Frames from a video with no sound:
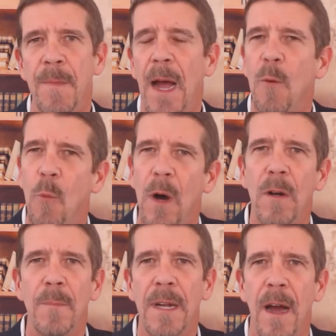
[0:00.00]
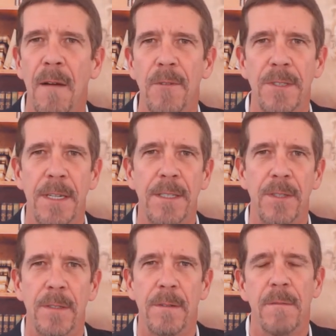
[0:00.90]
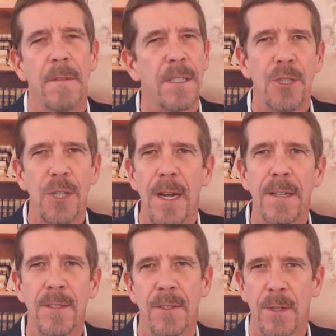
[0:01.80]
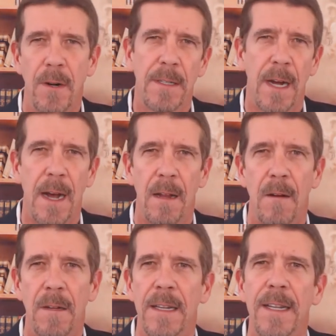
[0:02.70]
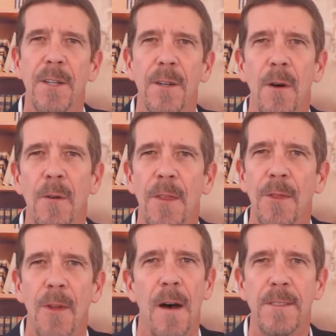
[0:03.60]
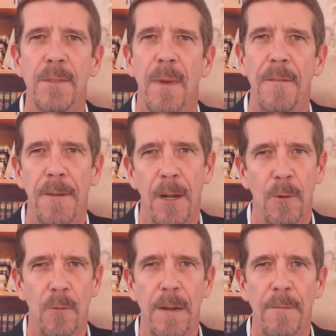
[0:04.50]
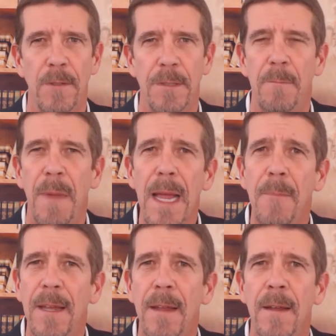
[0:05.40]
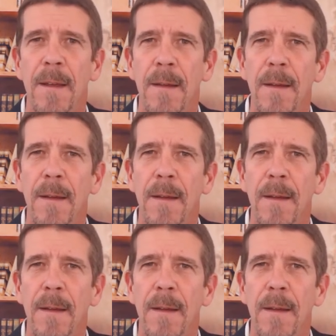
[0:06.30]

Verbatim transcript: I welcome the conversation, the chance to start a dialogue and get to know the thoughts of my fellow grievers, and maybe